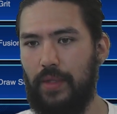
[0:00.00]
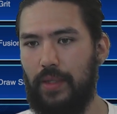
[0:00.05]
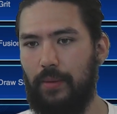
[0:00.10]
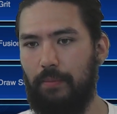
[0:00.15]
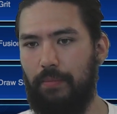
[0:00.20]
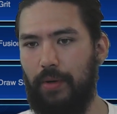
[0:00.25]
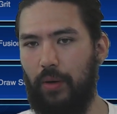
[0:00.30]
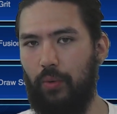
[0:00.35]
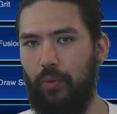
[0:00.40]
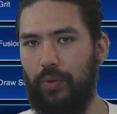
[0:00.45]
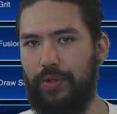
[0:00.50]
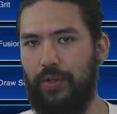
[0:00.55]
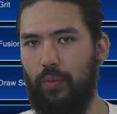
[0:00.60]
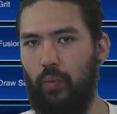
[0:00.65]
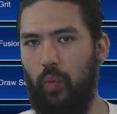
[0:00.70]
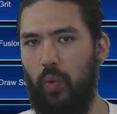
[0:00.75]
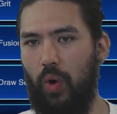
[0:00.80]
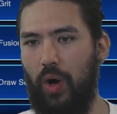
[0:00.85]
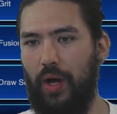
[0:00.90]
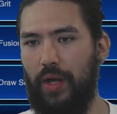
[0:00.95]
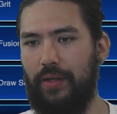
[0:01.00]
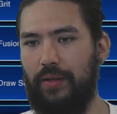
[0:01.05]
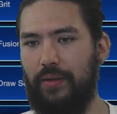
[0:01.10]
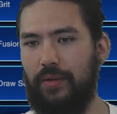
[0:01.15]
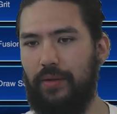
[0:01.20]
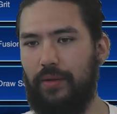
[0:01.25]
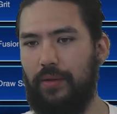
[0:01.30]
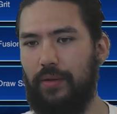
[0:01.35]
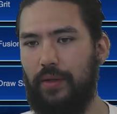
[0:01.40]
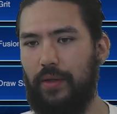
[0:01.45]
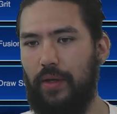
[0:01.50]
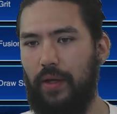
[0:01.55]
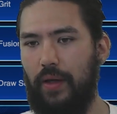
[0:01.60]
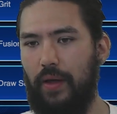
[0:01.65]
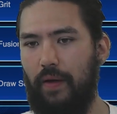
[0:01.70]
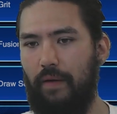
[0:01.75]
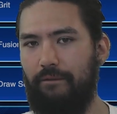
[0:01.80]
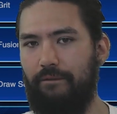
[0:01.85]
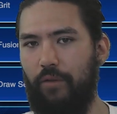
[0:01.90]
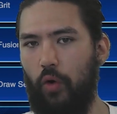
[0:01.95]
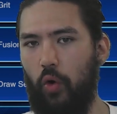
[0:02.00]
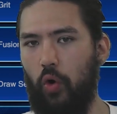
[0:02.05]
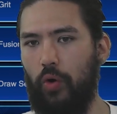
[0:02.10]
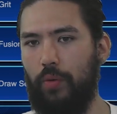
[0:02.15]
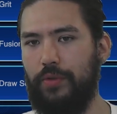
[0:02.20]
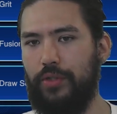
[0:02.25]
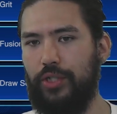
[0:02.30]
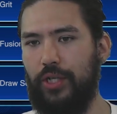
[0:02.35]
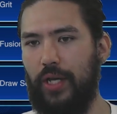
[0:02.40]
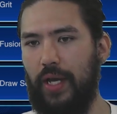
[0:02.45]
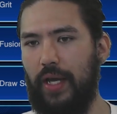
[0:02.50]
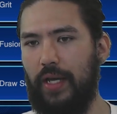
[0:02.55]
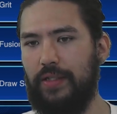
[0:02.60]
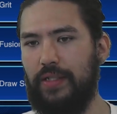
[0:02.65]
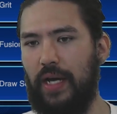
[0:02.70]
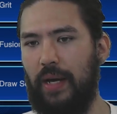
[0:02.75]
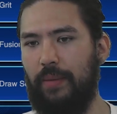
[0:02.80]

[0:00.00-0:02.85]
But with the 1 Form Change, I mean,